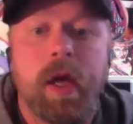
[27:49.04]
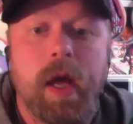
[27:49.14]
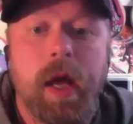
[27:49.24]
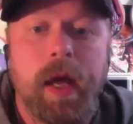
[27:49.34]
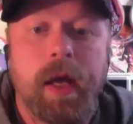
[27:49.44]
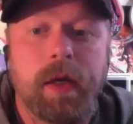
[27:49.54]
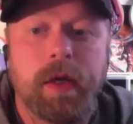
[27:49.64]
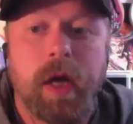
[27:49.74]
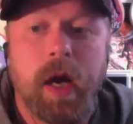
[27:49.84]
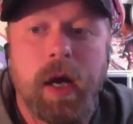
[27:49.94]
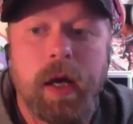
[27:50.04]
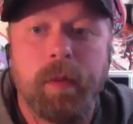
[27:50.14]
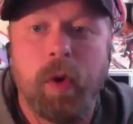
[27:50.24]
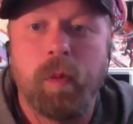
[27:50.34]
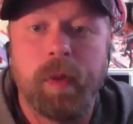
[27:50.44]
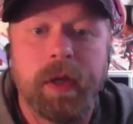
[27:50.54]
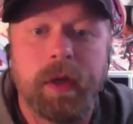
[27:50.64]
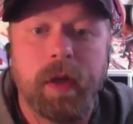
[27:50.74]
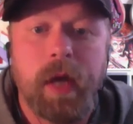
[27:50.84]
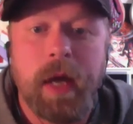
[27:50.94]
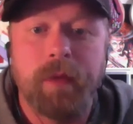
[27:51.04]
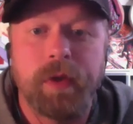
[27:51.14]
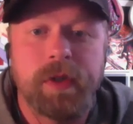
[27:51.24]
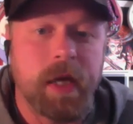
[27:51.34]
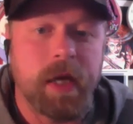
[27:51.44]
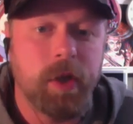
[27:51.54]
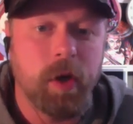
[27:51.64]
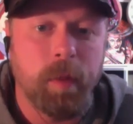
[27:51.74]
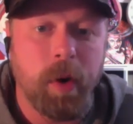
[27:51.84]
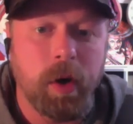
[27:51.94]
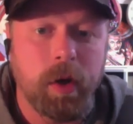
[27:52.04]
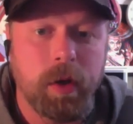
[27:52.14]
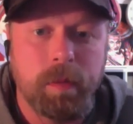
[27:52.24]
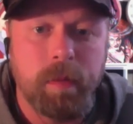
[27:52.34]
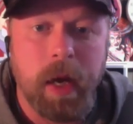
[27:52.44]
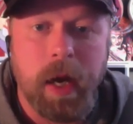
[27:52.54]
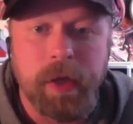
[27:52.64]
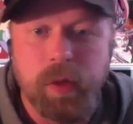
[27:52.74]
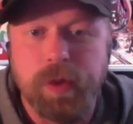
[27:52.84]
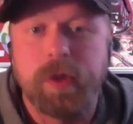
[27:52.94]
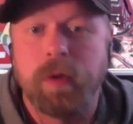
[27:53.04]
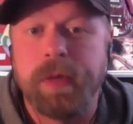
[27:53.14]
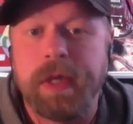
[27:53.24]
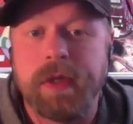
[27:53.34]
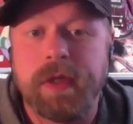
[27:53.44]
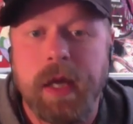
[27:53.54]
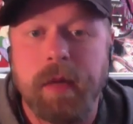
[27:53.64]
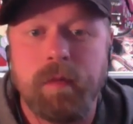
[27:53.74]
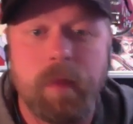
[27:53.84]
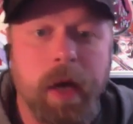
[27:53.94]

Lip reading: And I am hoping at the 10-year mark, my eyes will still be the same.